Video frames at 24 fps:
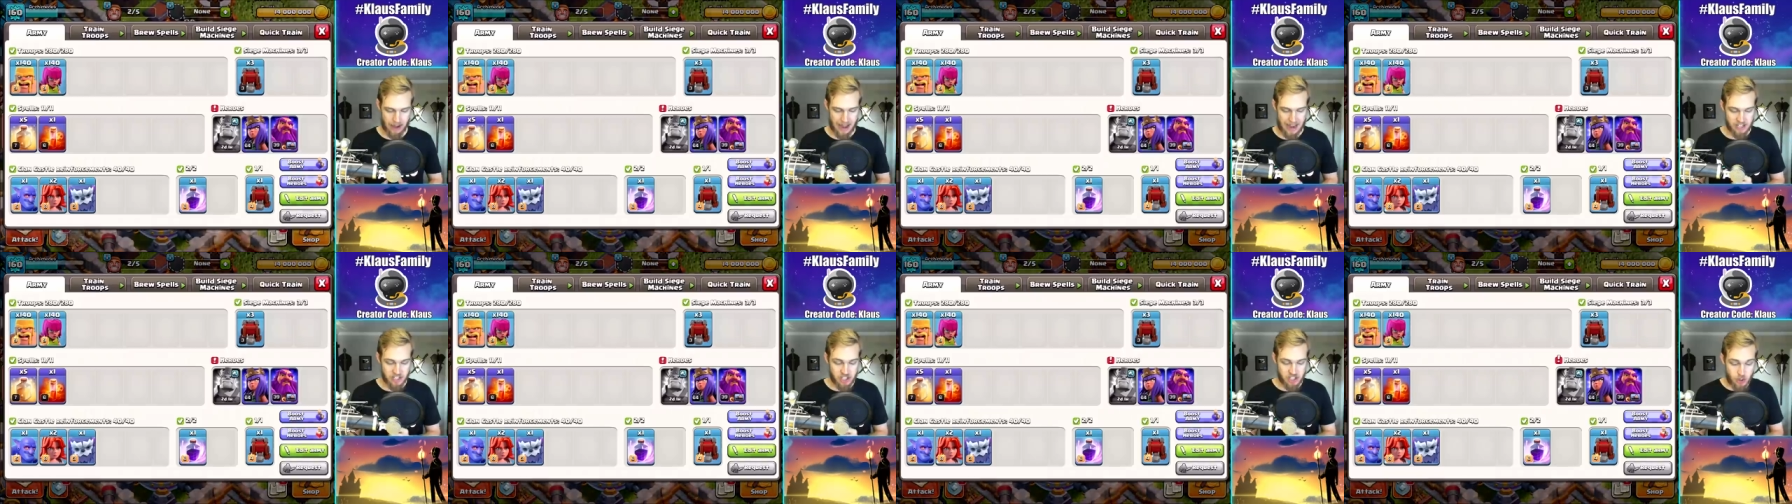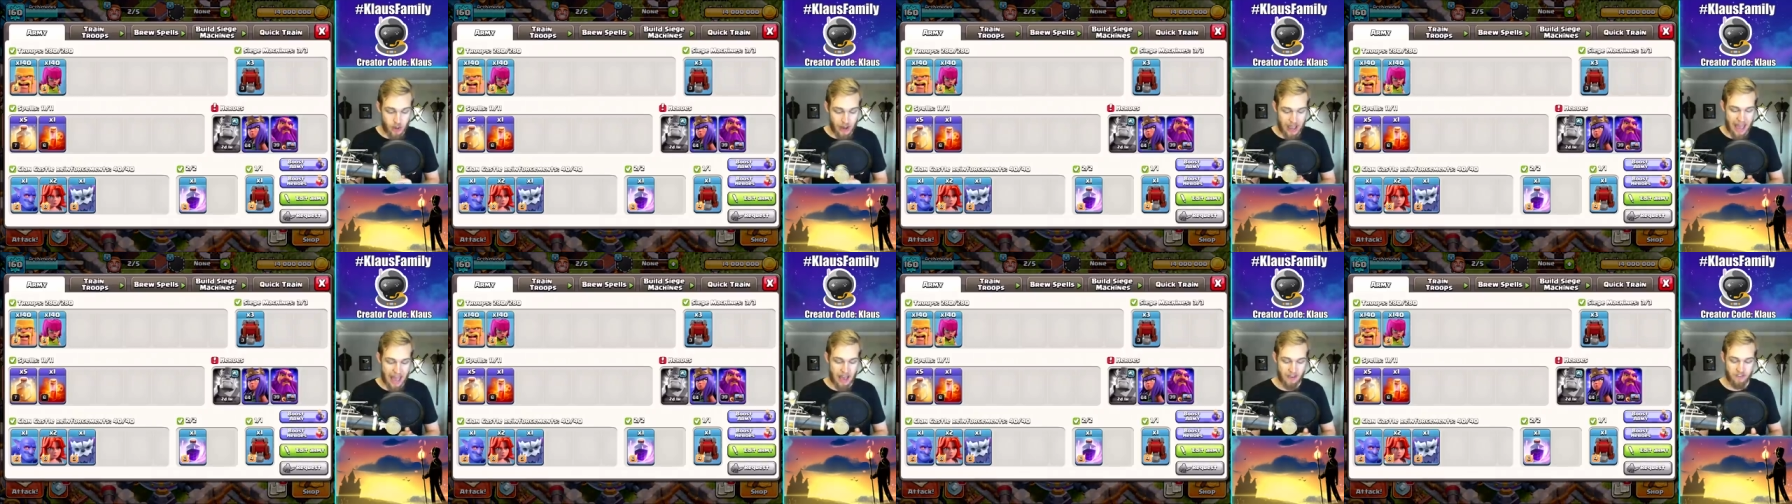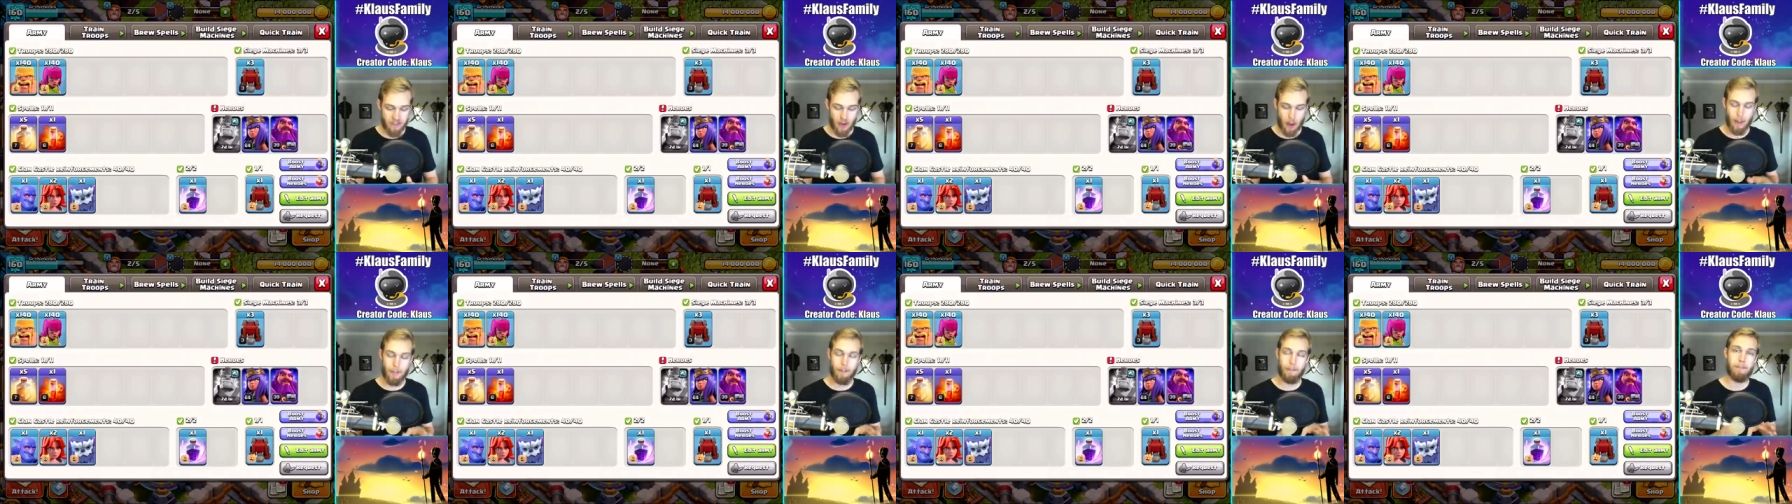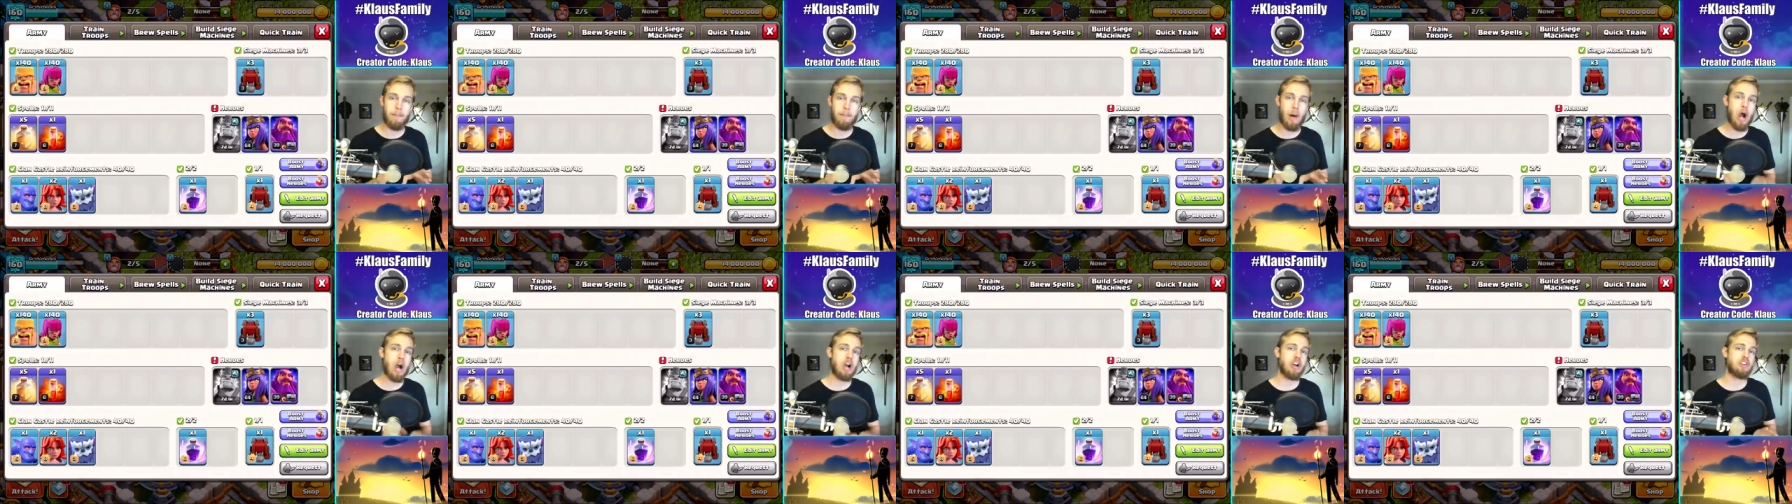I do have
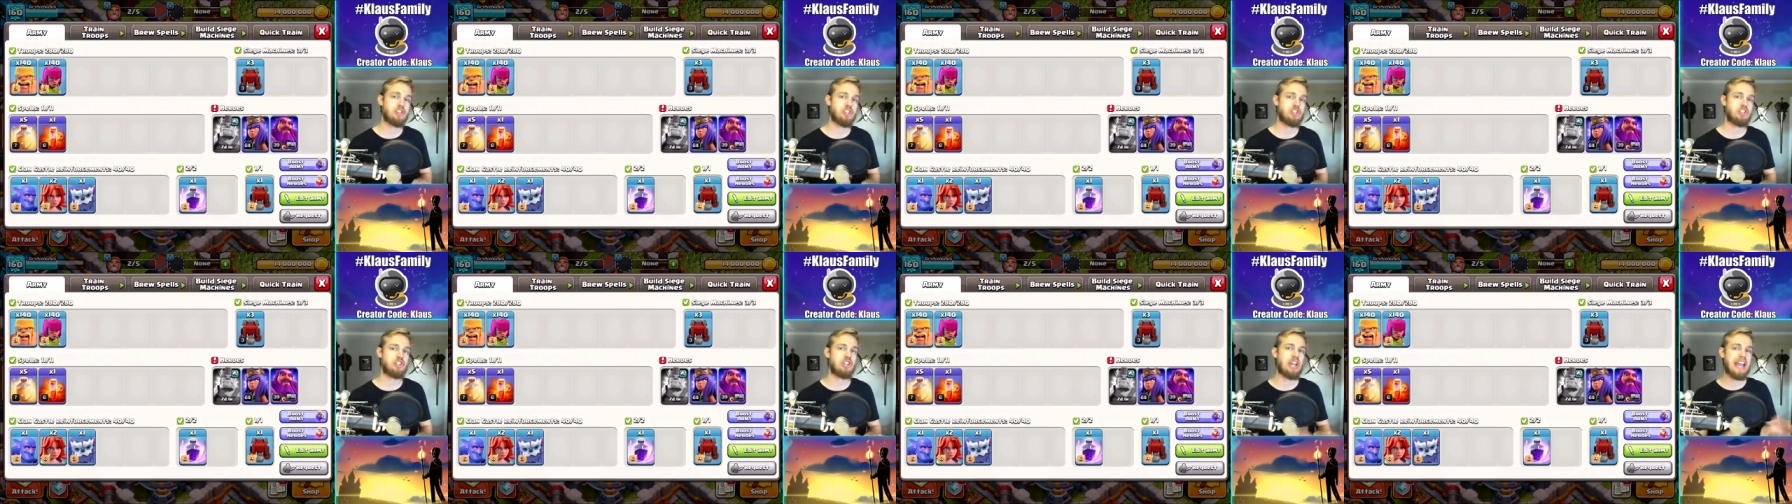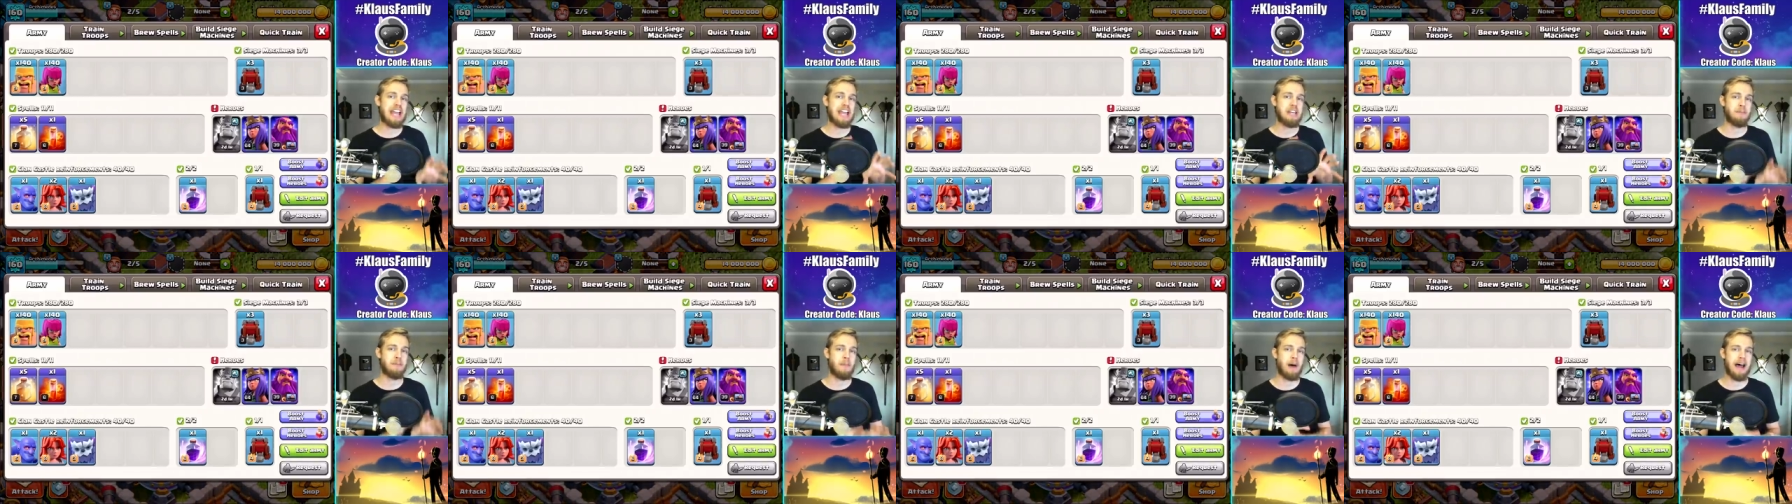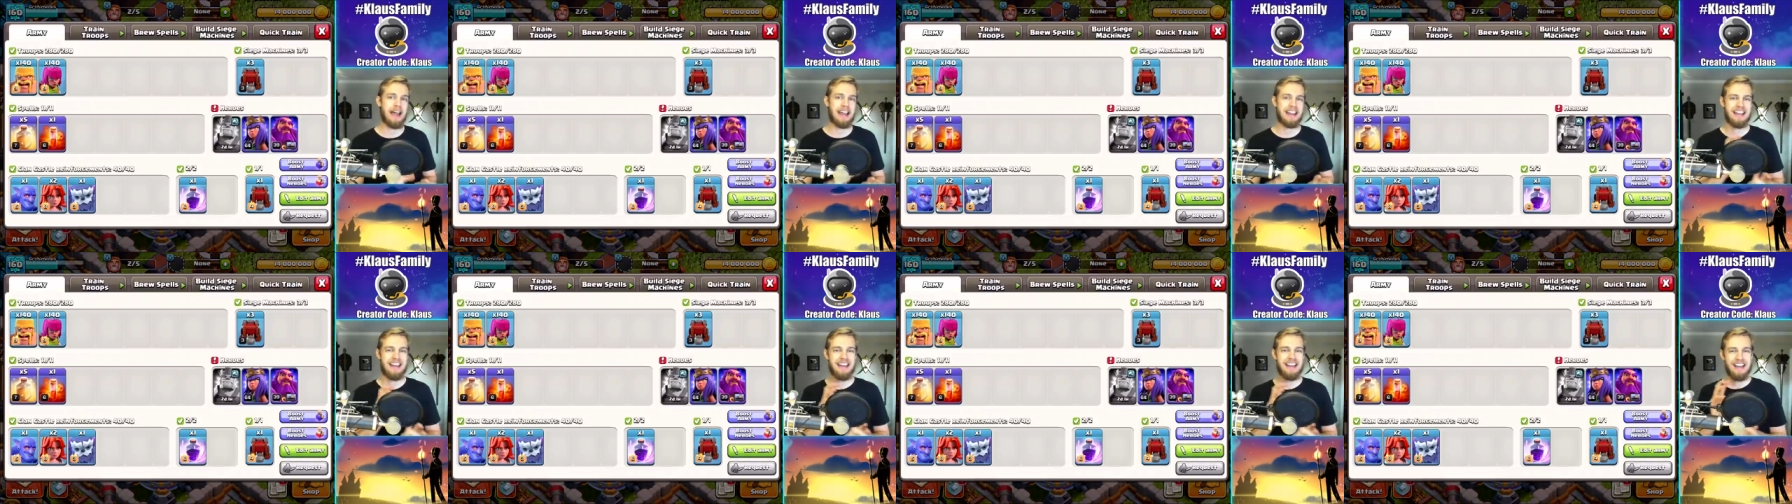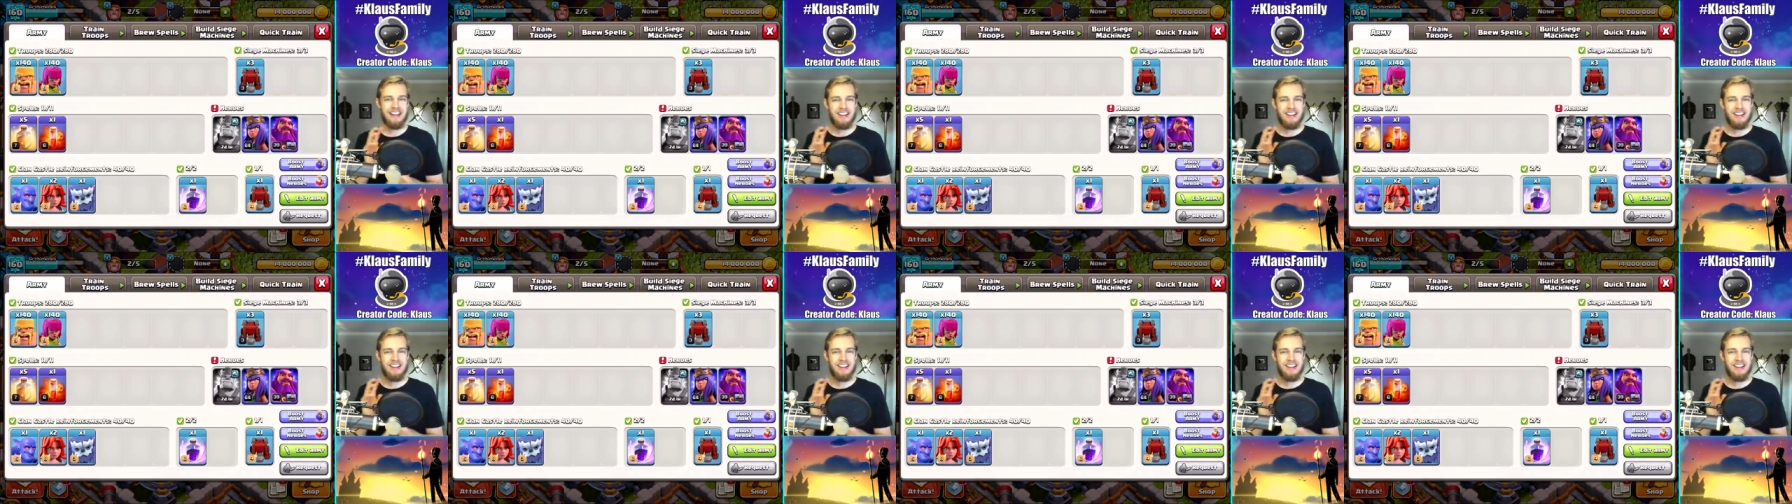Barch in my